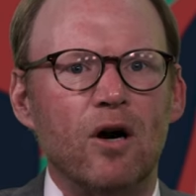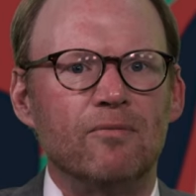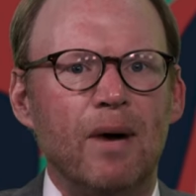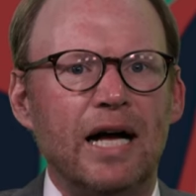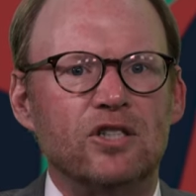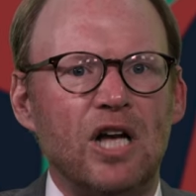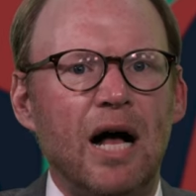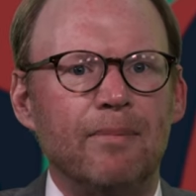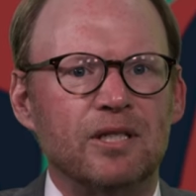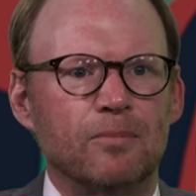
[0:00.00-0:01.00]
part of my
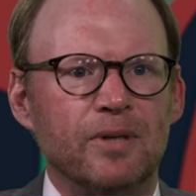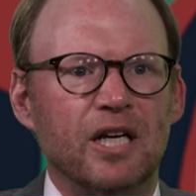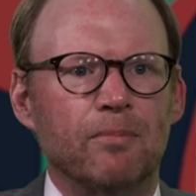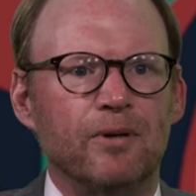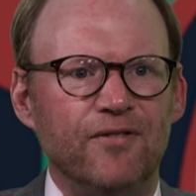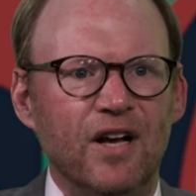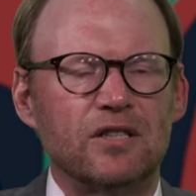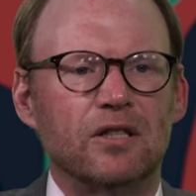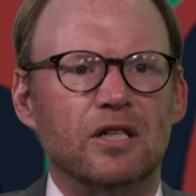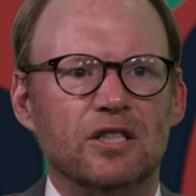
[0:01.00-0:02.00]
job as being a
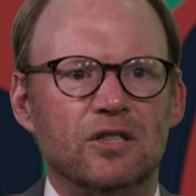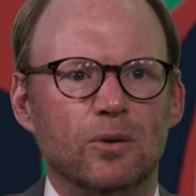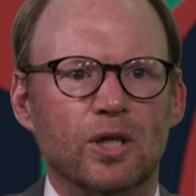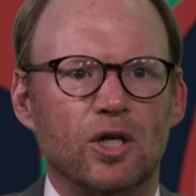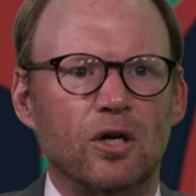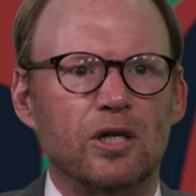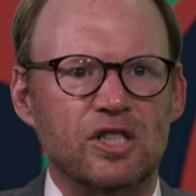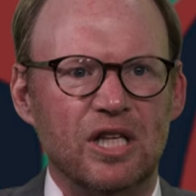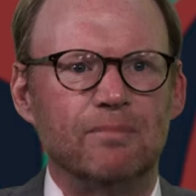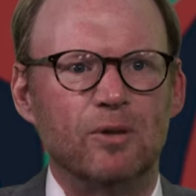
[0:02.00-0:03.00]
professor is to
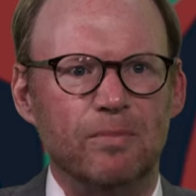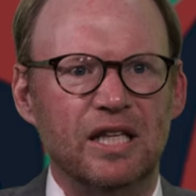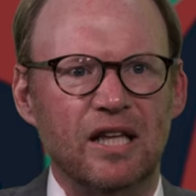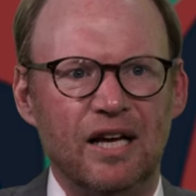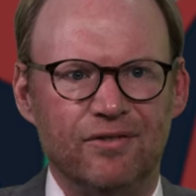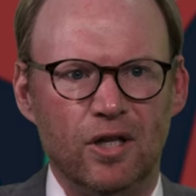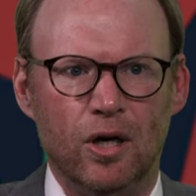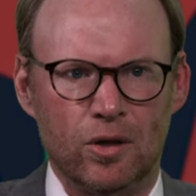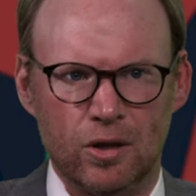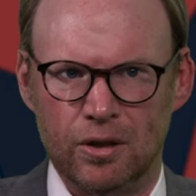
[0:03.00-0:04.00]
encourage them to be
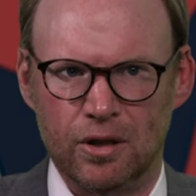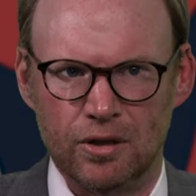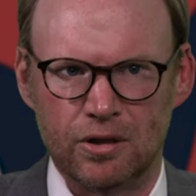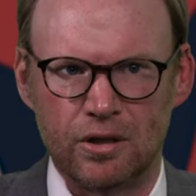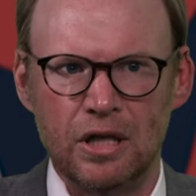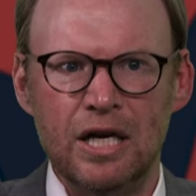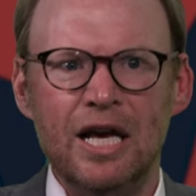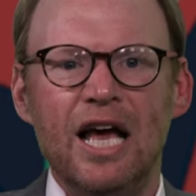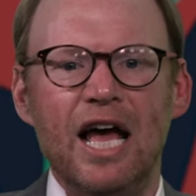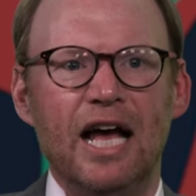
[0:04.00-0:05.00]
lifelong learners.
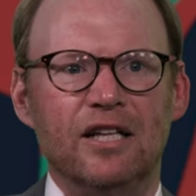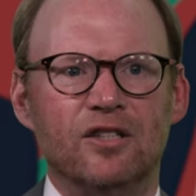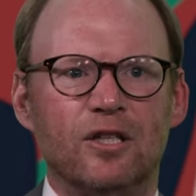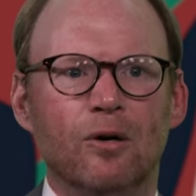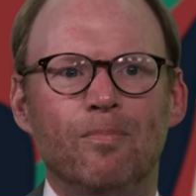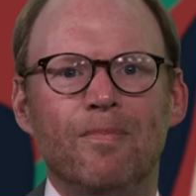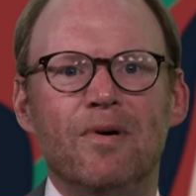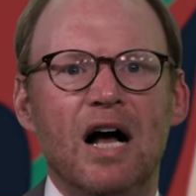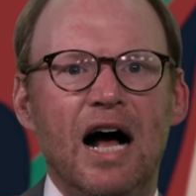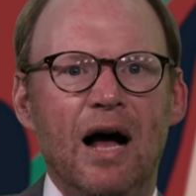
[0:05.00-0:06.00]
And so
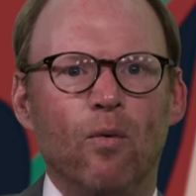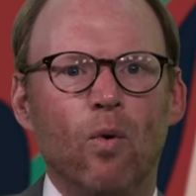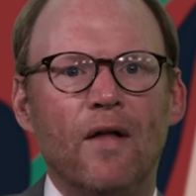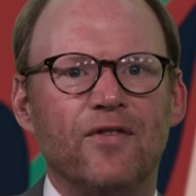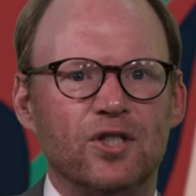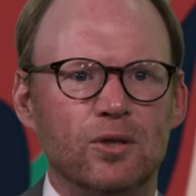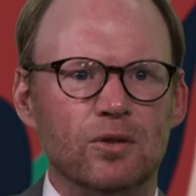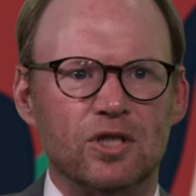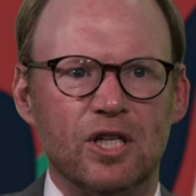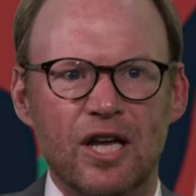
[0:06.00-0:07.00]
I want the
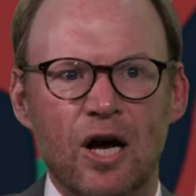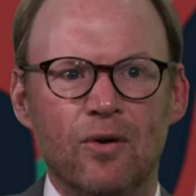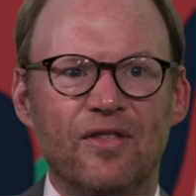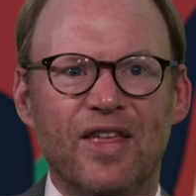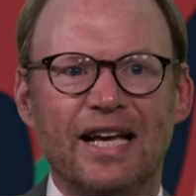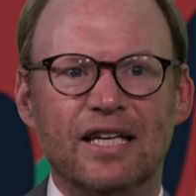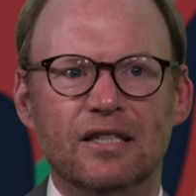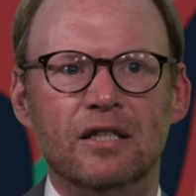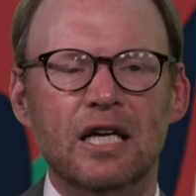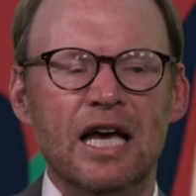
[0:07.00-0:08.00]
students to know that they
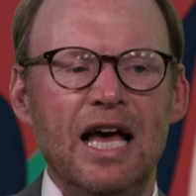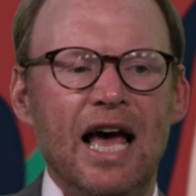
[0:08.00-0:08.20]
can